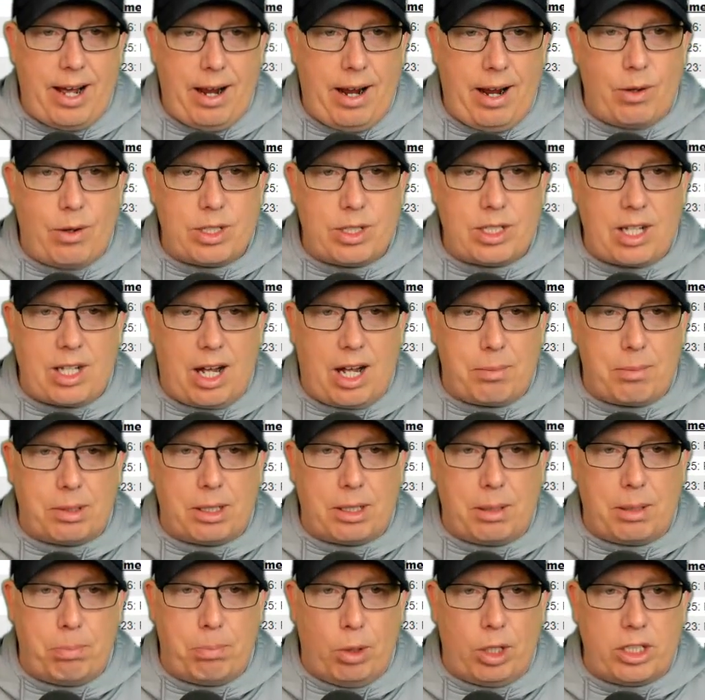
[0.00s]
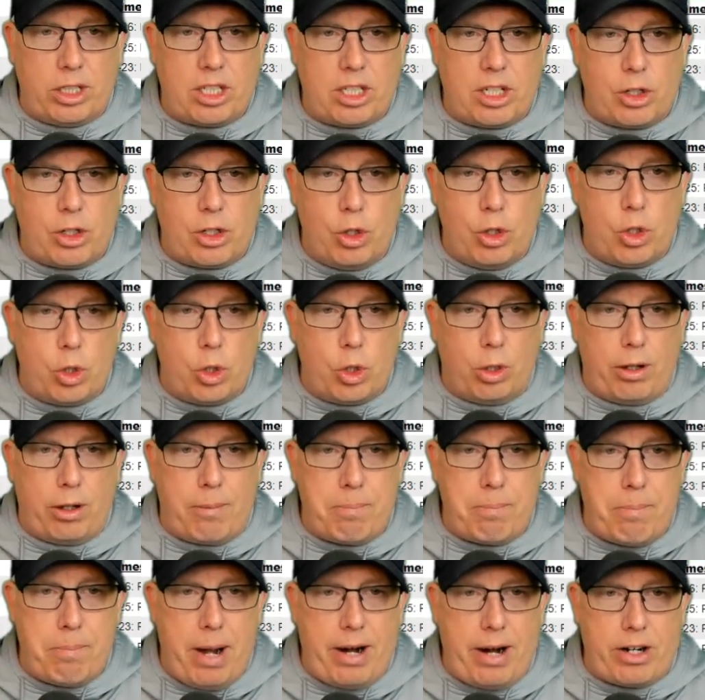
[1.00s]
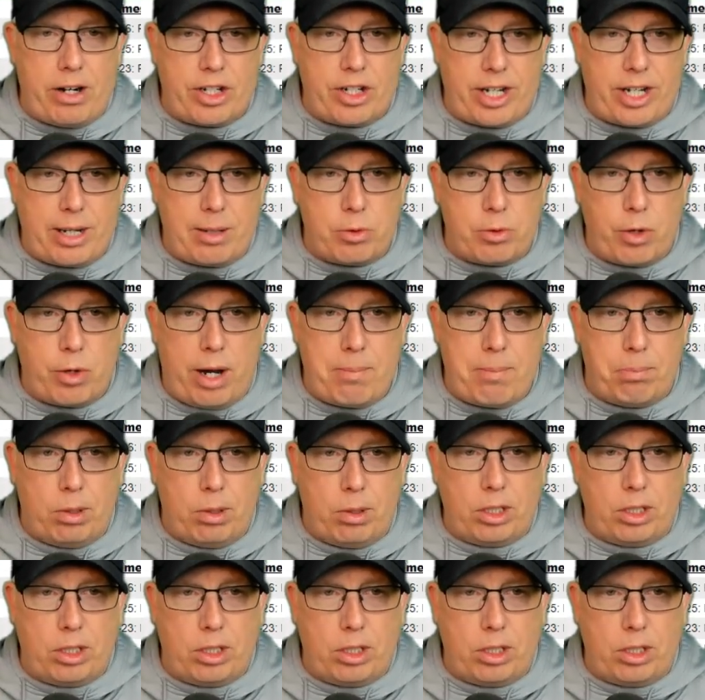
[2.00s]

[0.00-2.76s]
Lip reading: I always talk about the bullish, neutral, and bearish teams, right?